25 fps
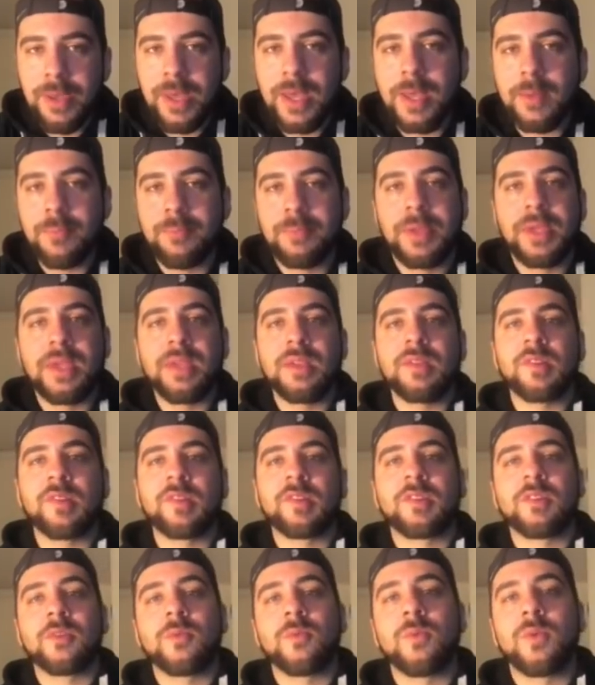big
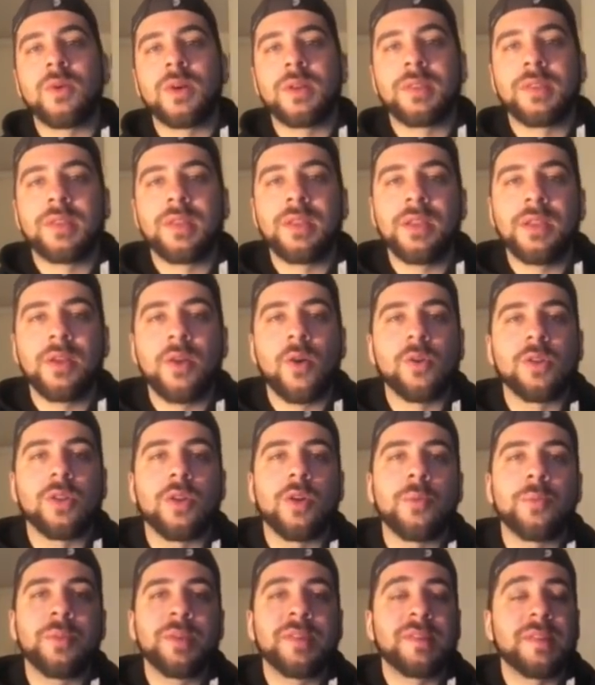piece to what the
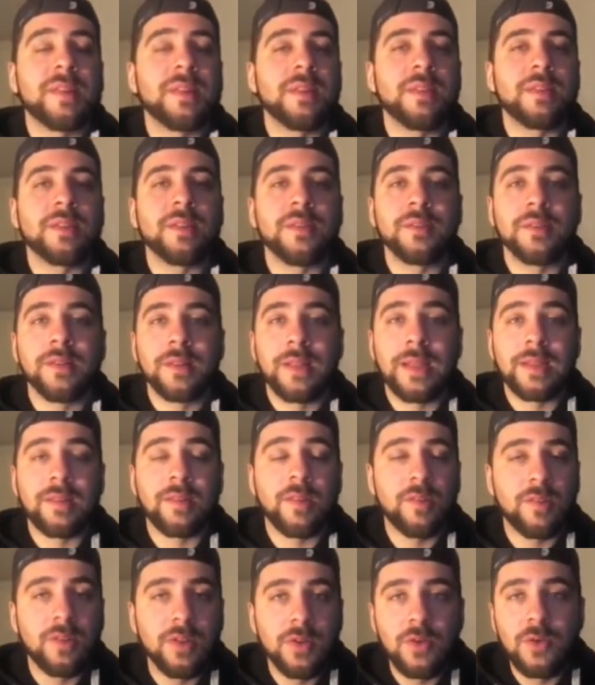Oklahoma City Thunder like
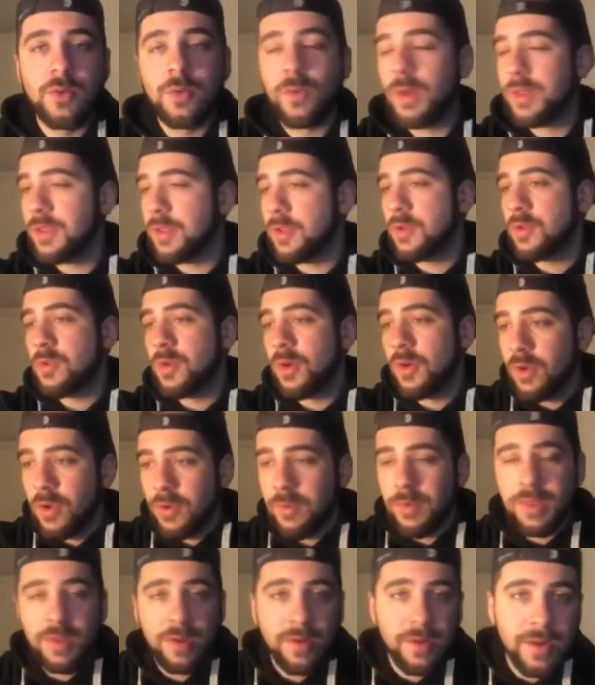to do, whether you
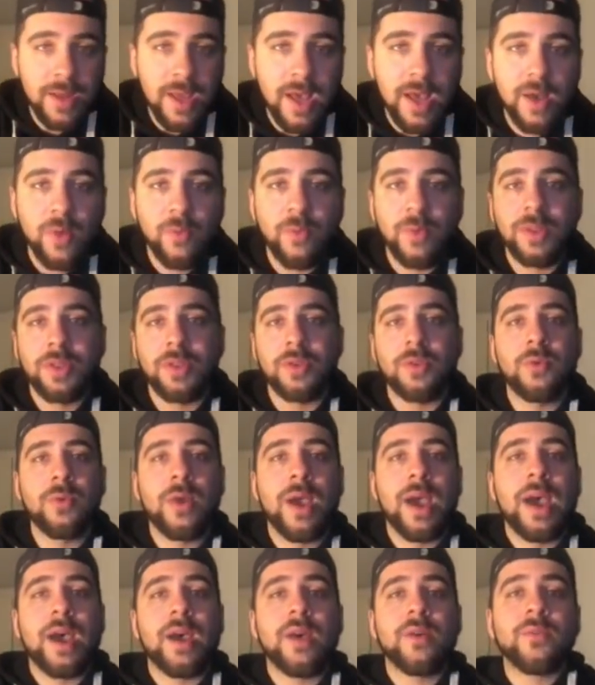agree with it or not, whether you
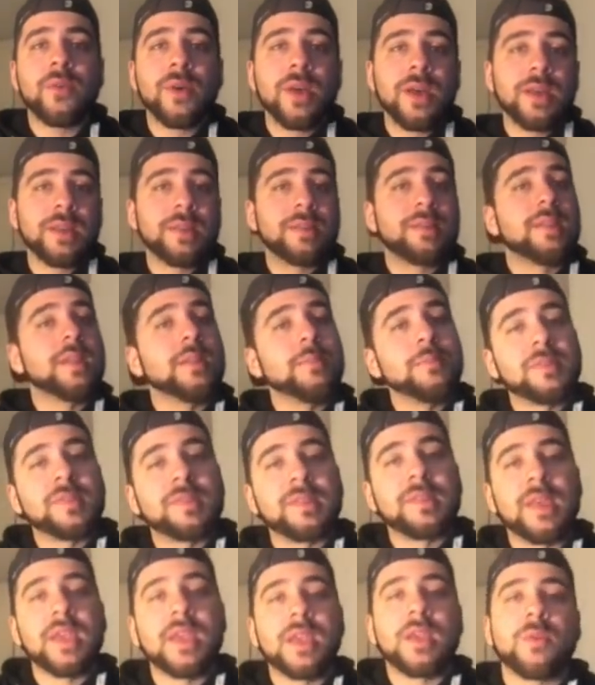have
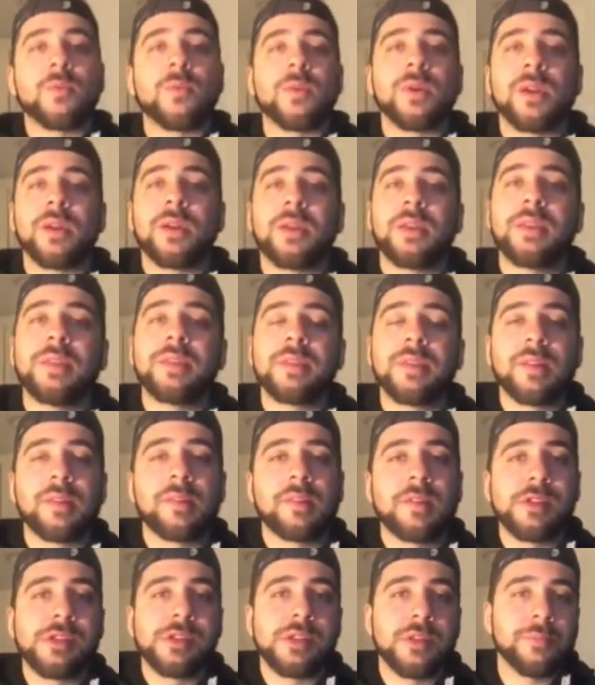Tim's take where he
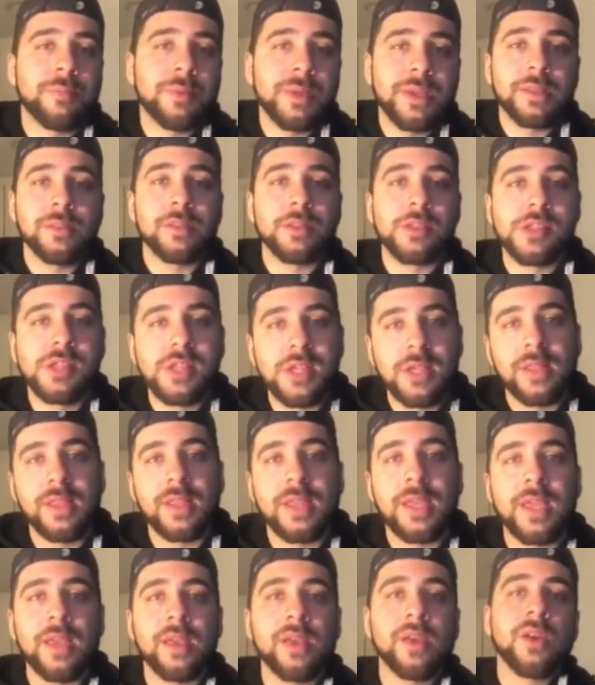thinks he should be in the G
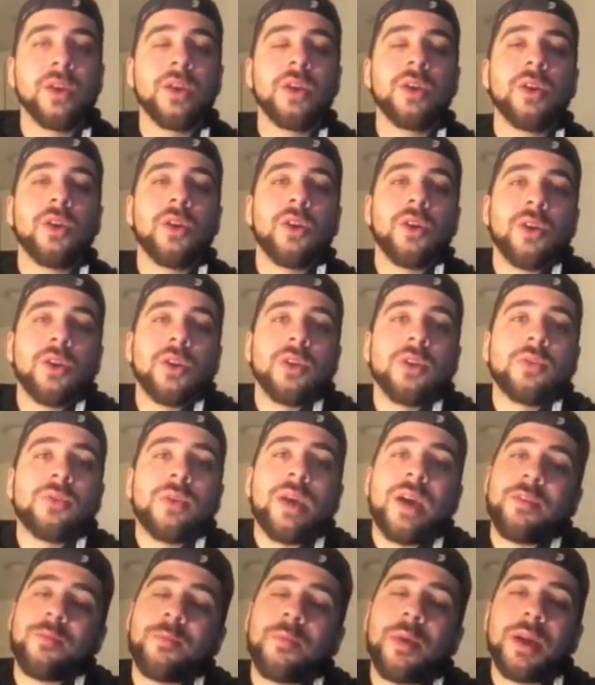League, or
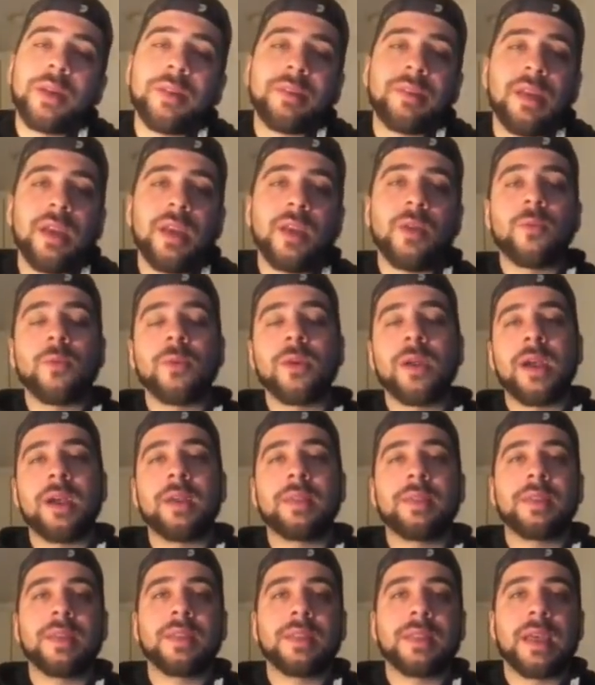you have my take where
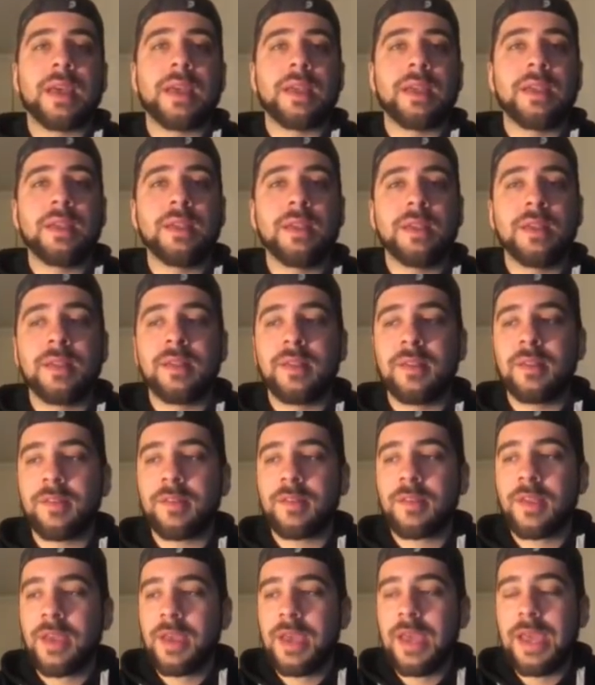I think that he
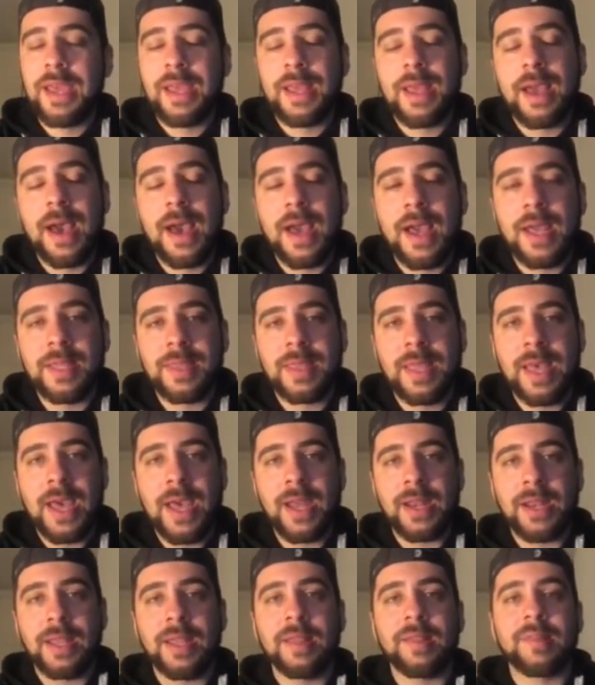is a guy
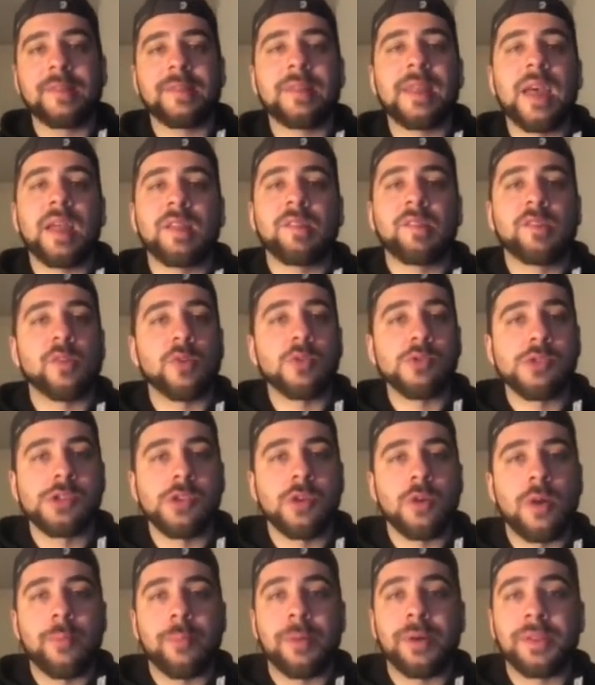that his stats don't
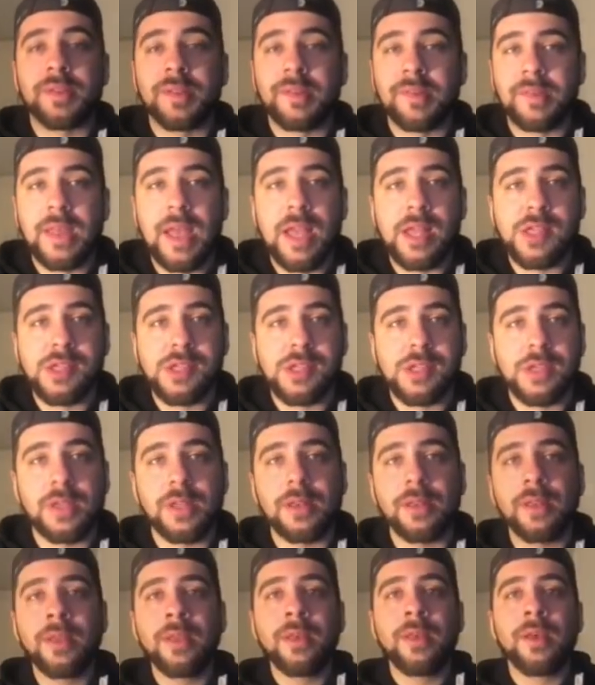show up on the stat
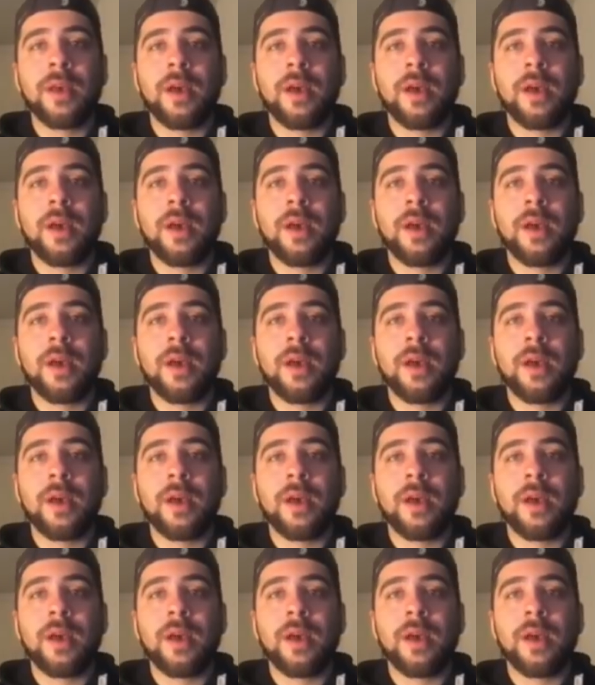sheet.